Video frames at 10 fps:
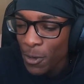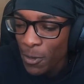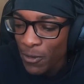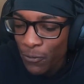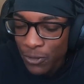
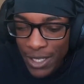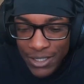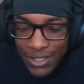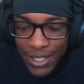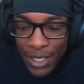
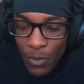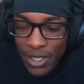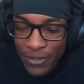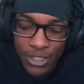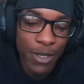flexing that they were
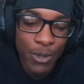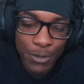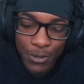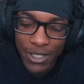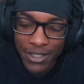in the
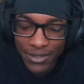suburbs, right?